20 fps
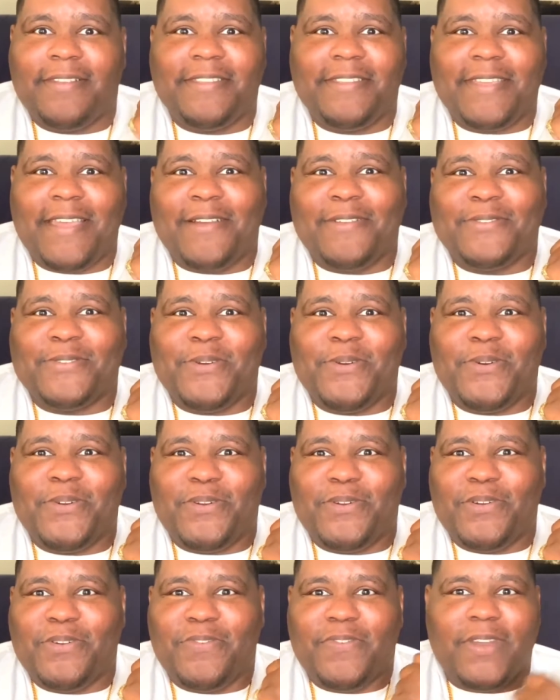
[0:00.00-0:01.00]
sounds going
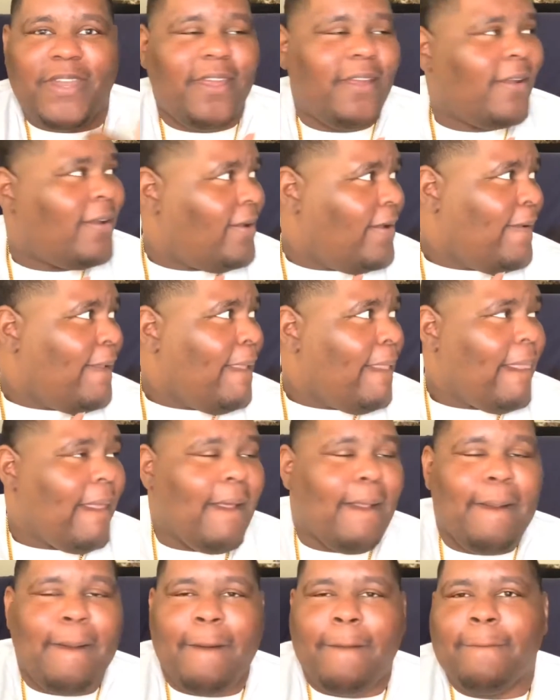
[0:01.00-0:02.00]
on over there.
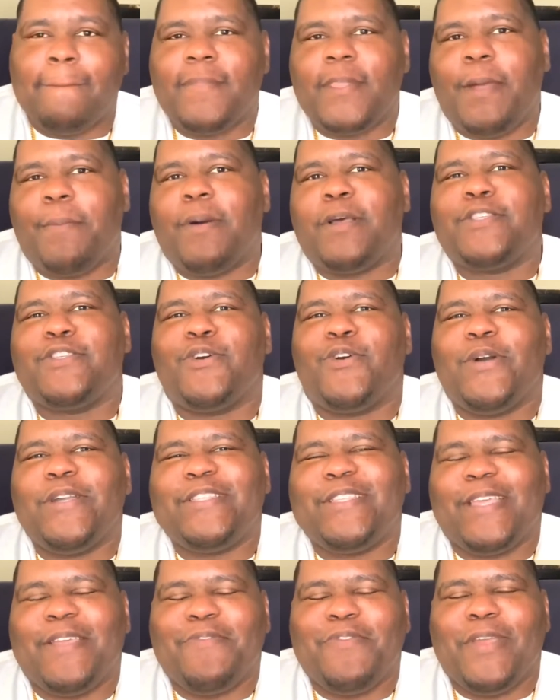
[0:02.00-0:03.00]
I'm also
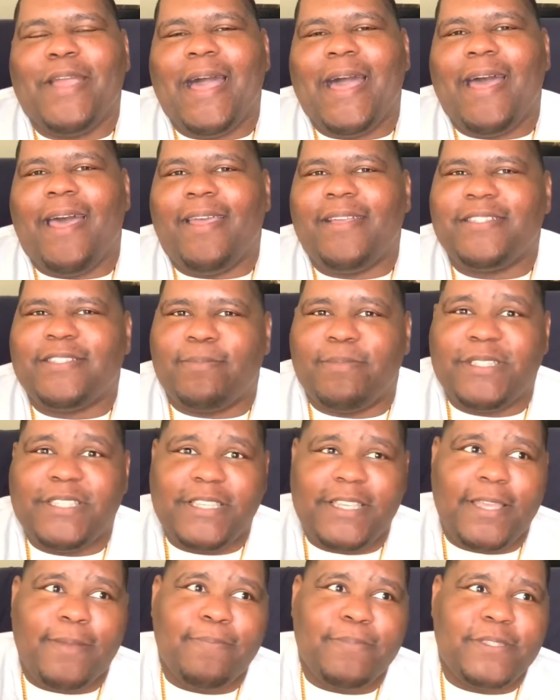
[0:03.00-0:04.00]
going to give you guys some
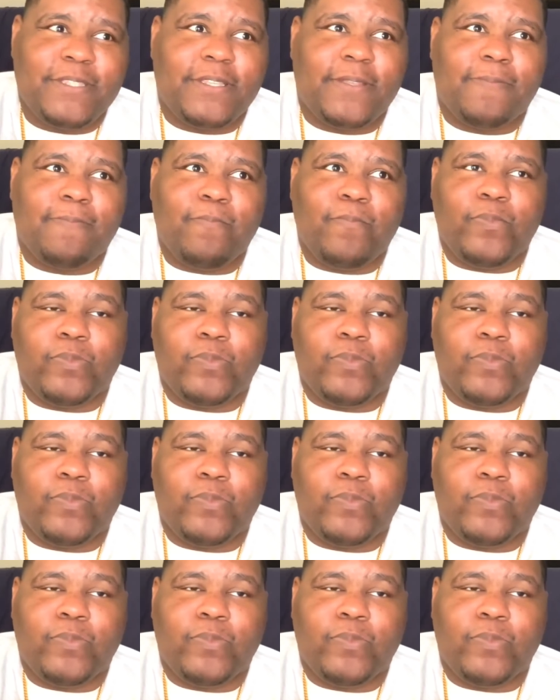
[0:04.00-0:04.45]
tips